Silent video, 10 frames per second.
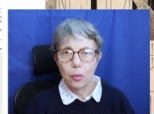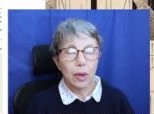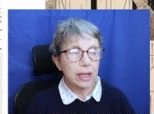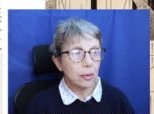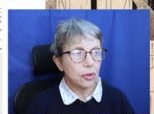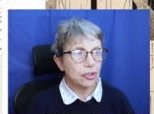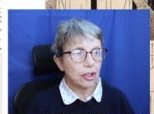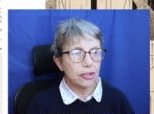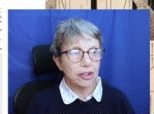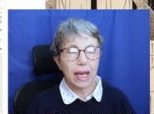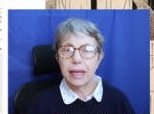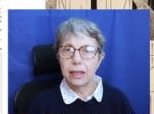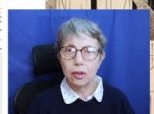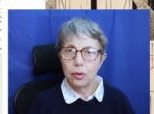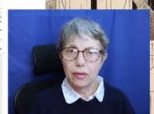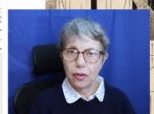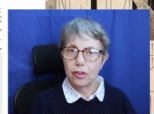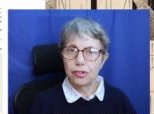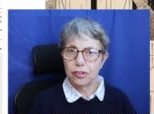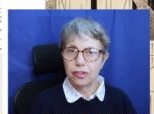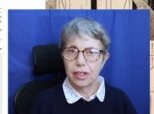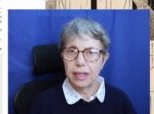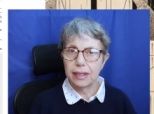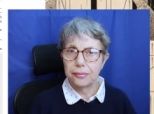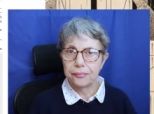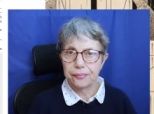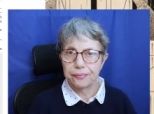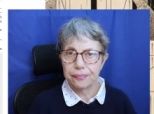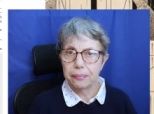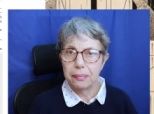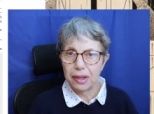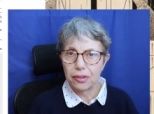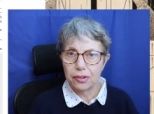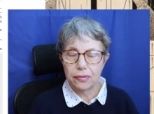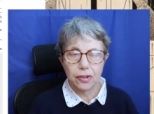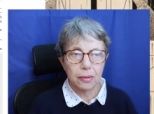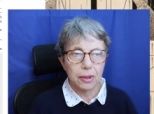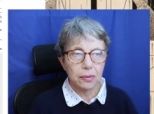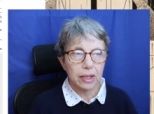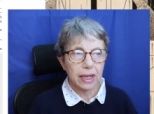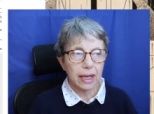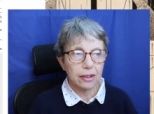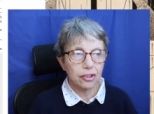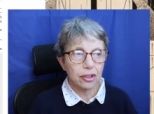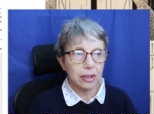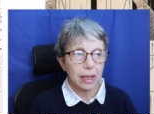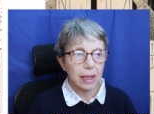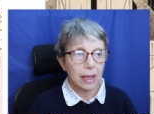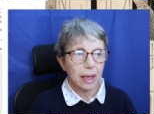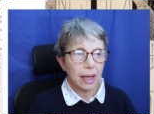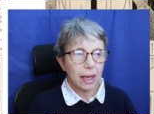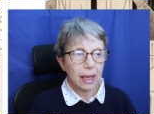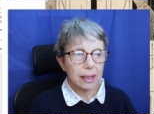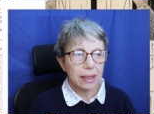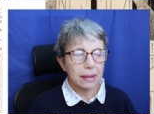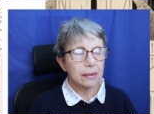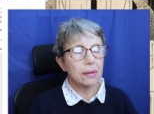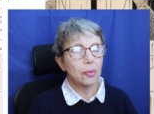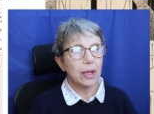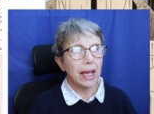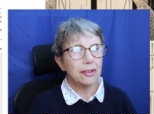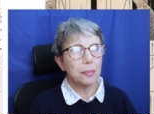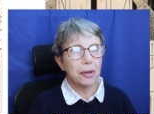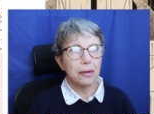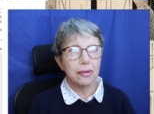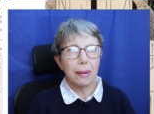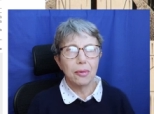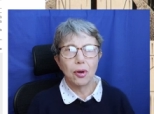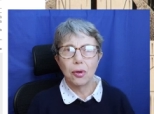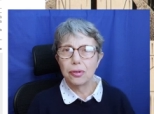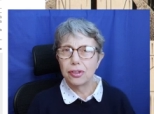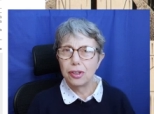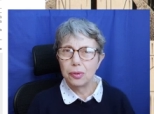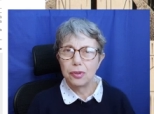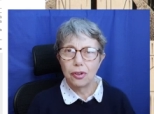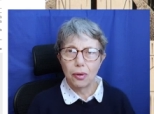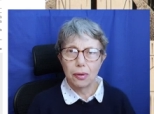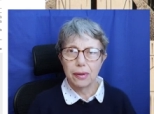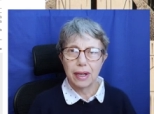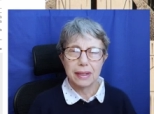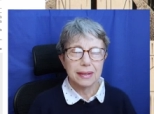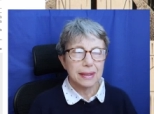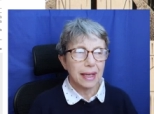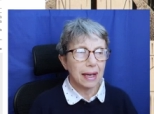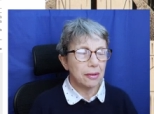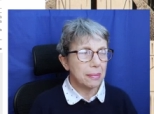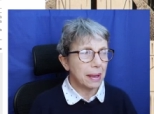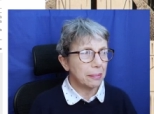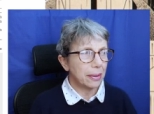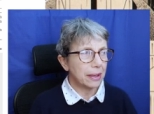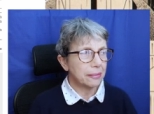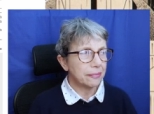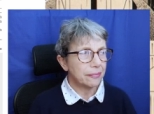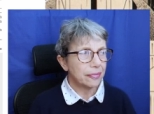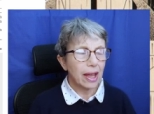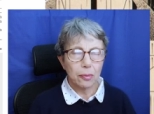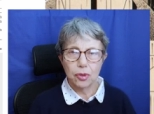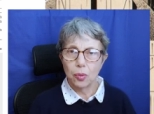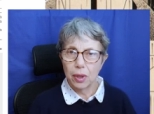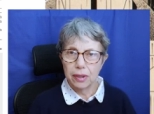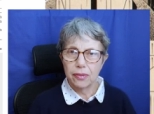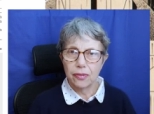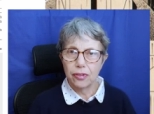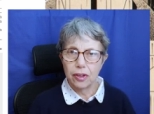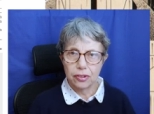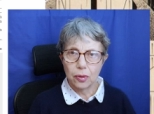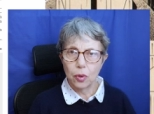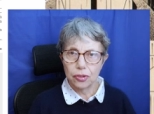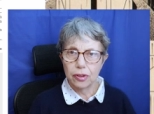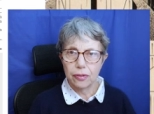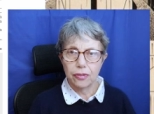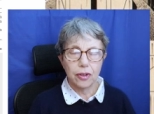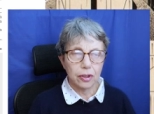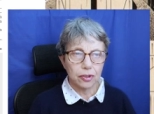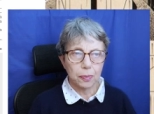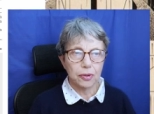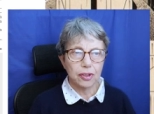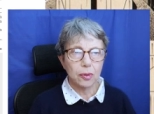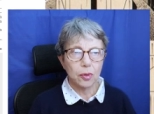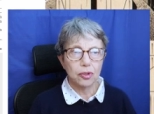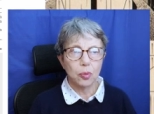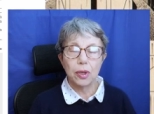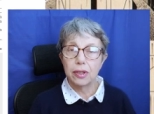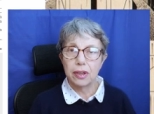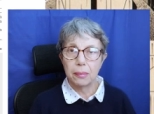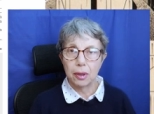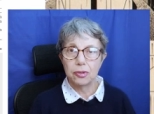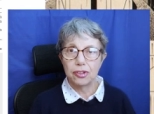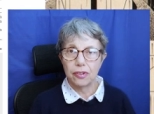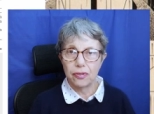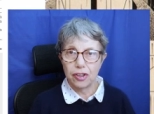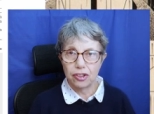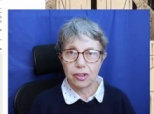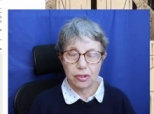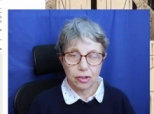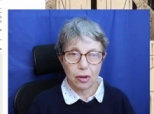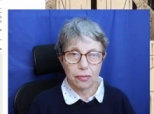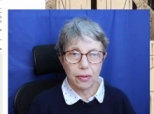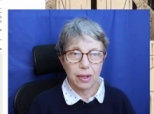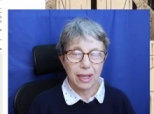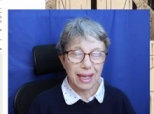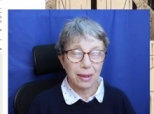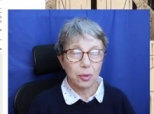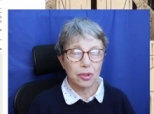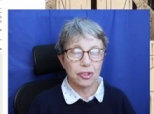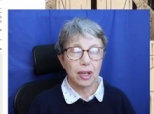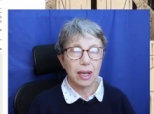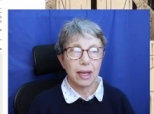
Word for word: when it was just a university method of communication. Uh, we had a program called Eudora, I remember. That was one of the first. It wasn't the first, but it was one of the most efficient of it was